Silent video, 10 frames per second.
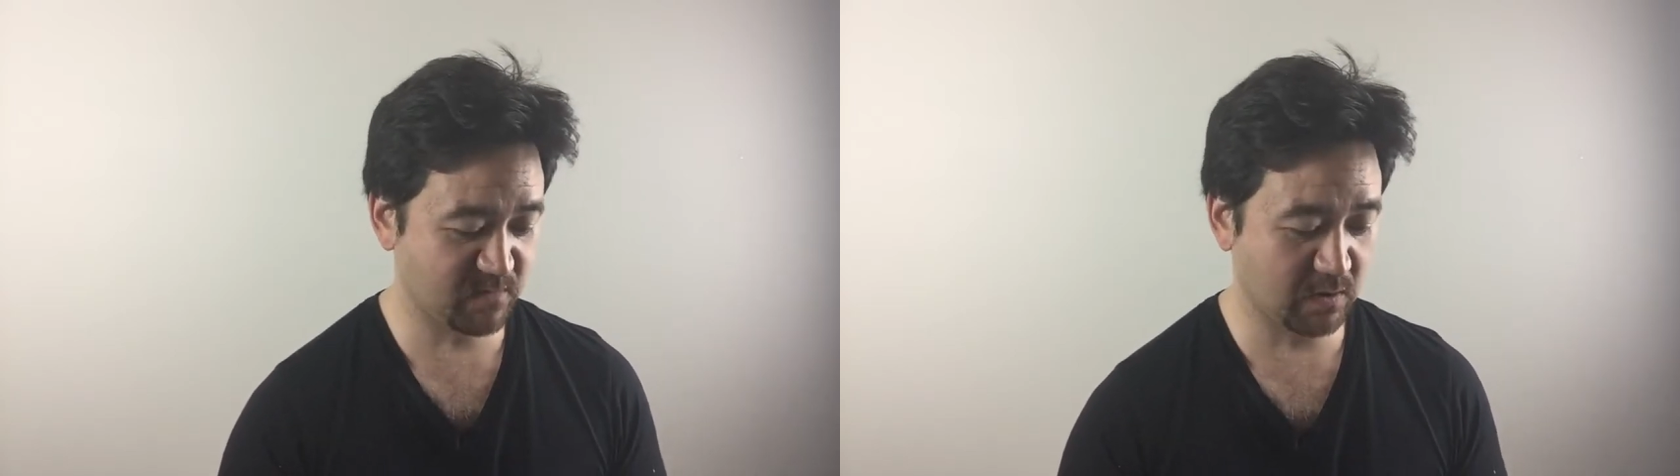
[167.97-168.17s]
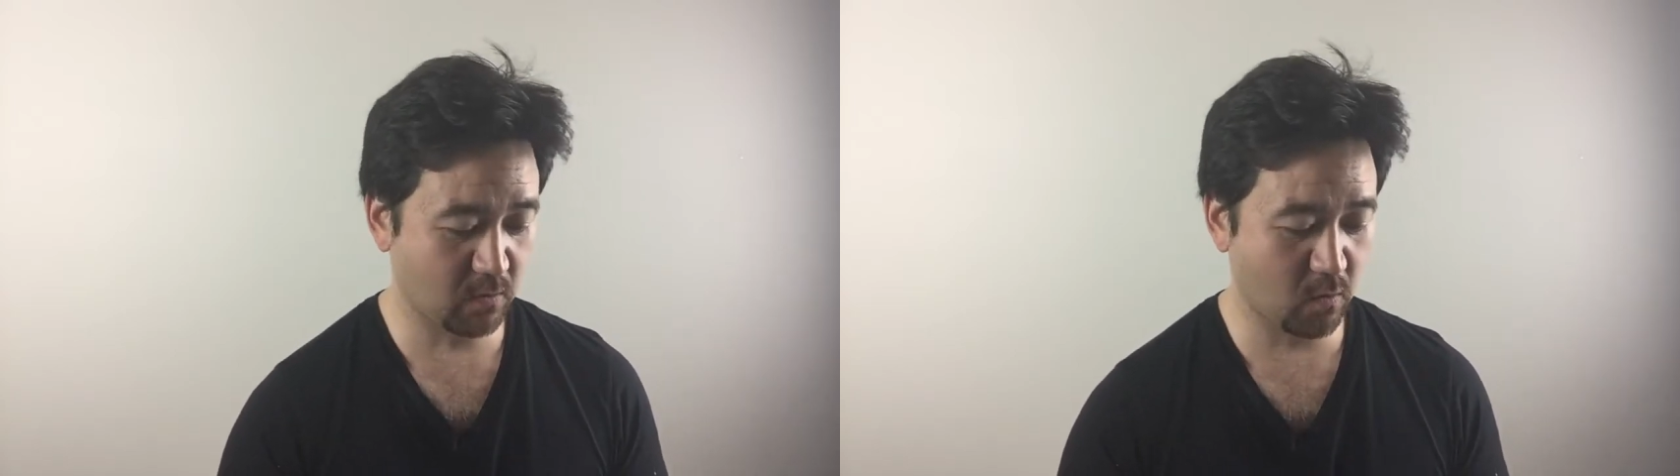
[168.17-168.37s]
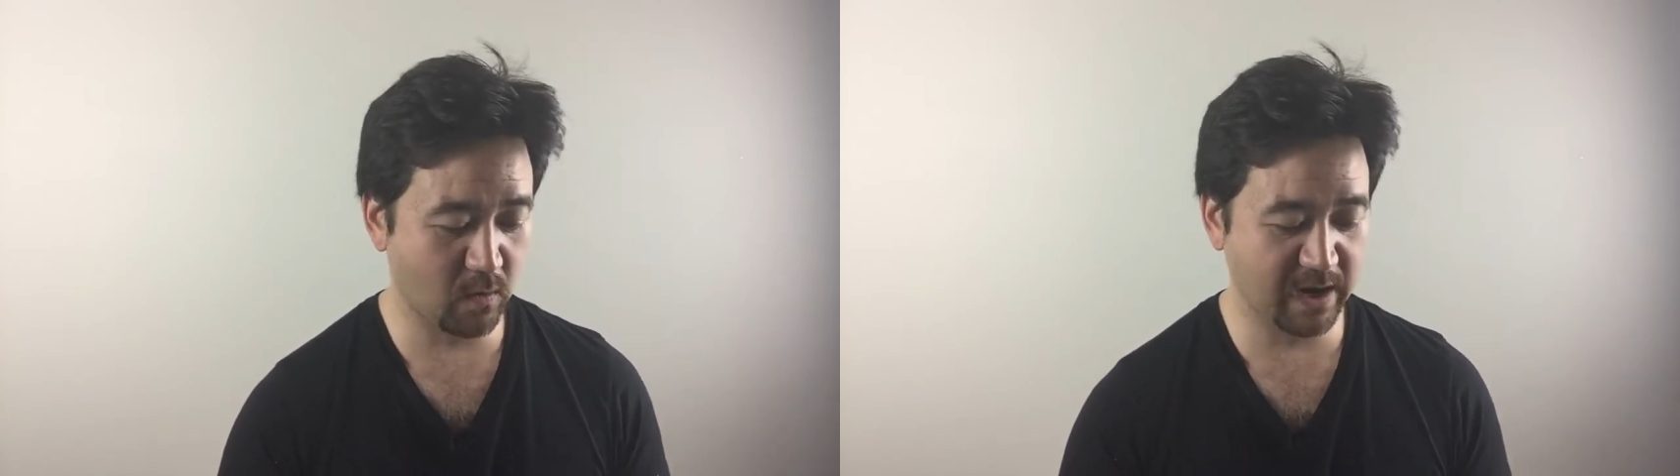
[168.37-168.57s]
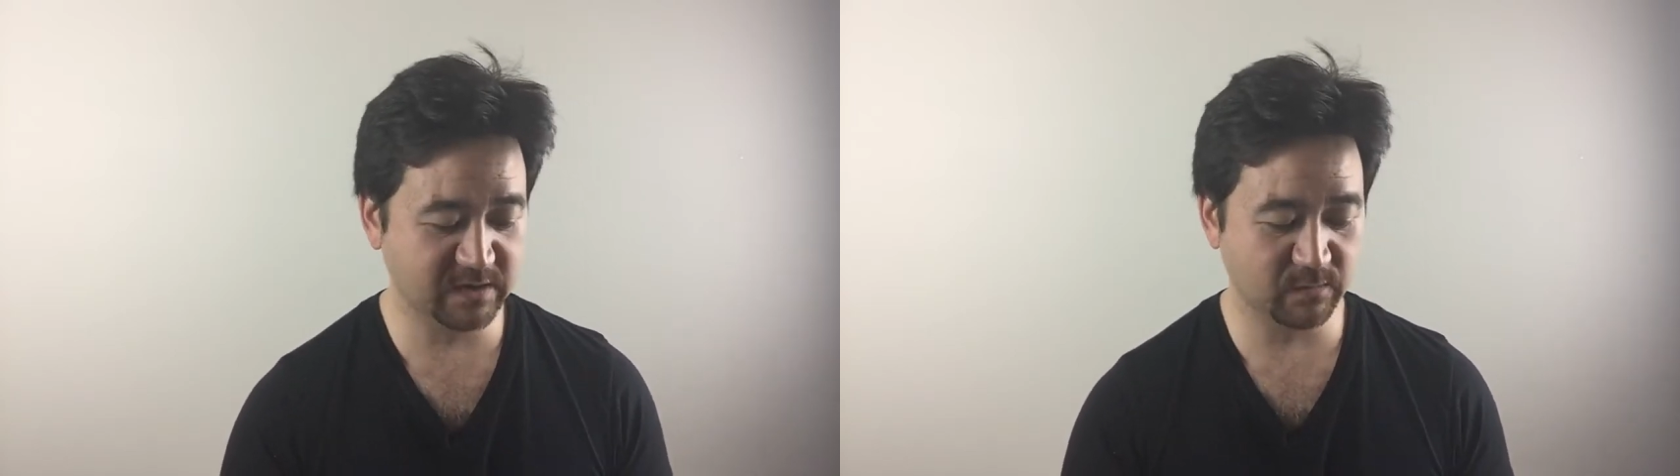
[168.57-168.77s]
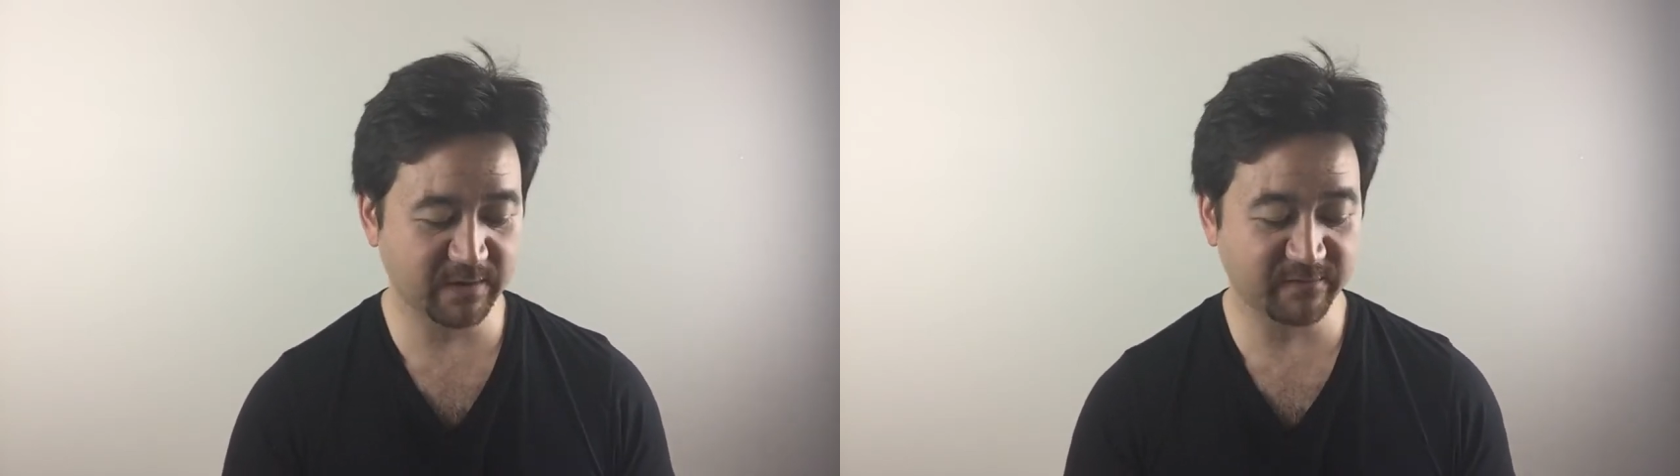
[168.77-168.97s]

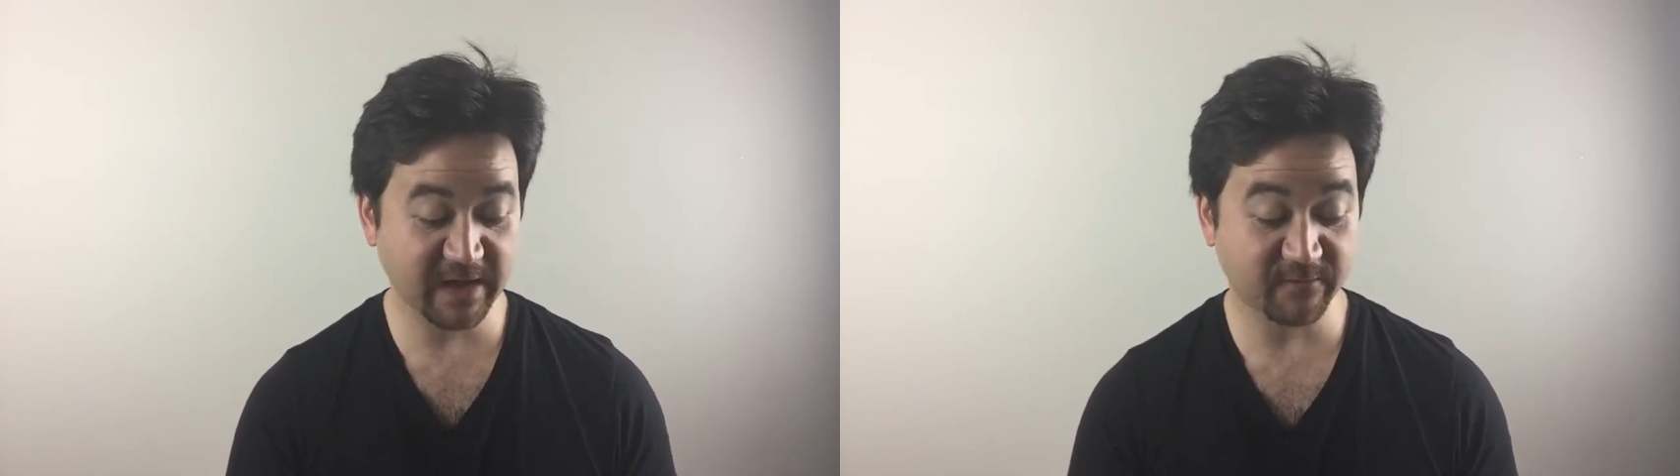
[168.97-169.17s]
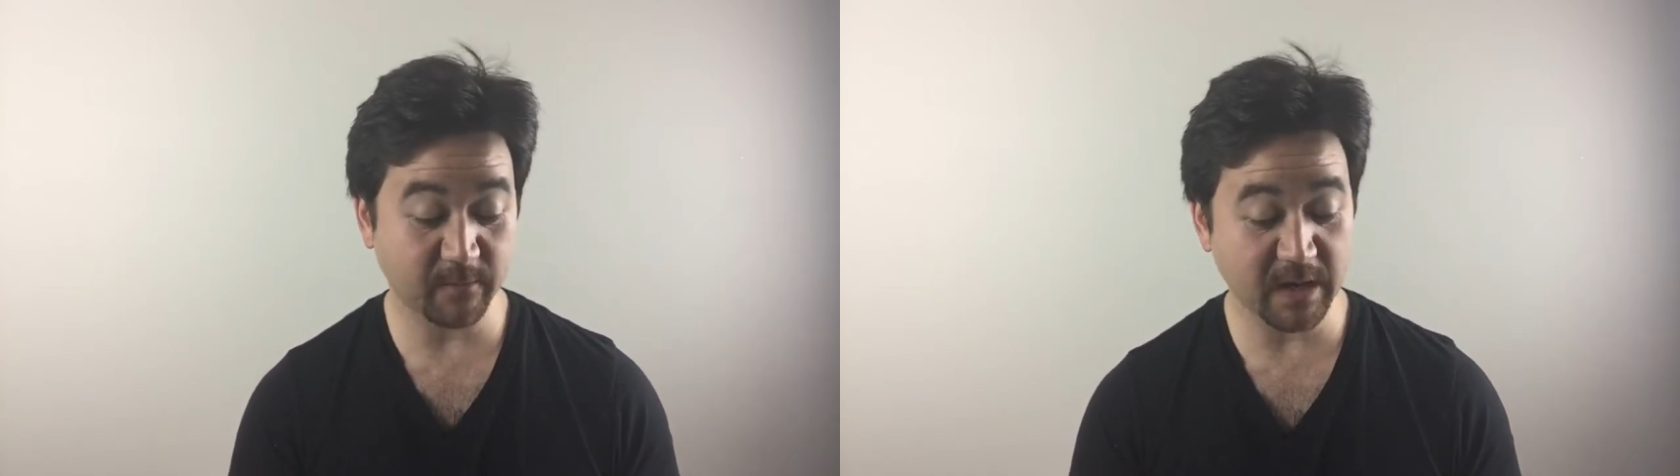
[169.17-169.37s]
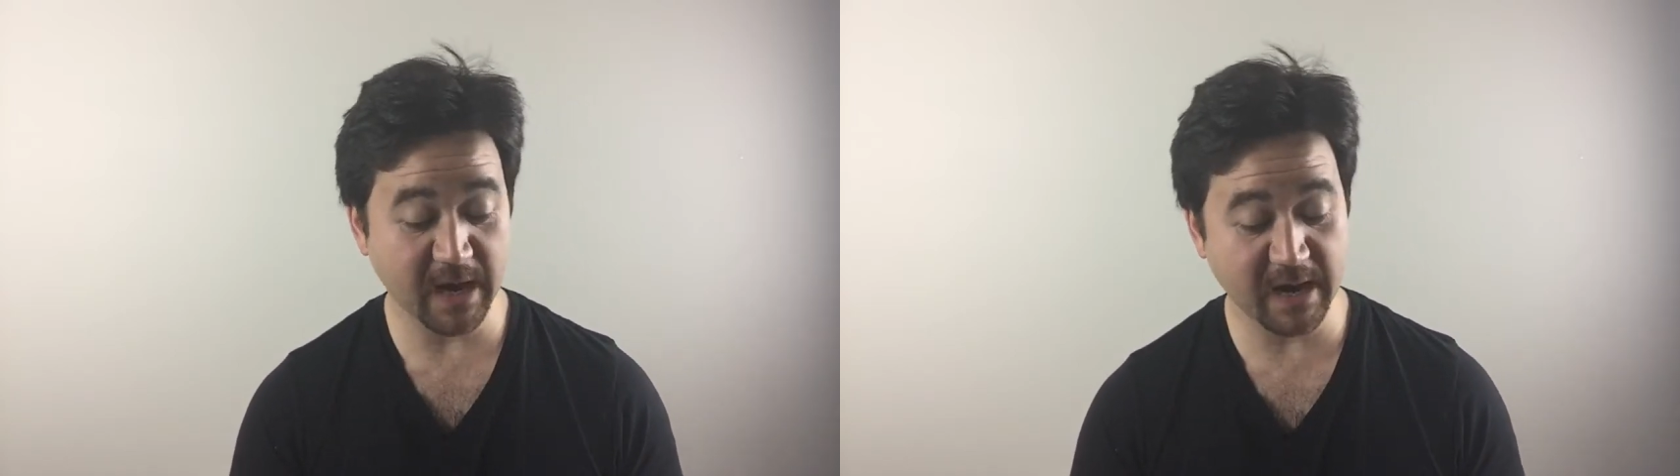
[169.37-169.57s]
always a red flag for me.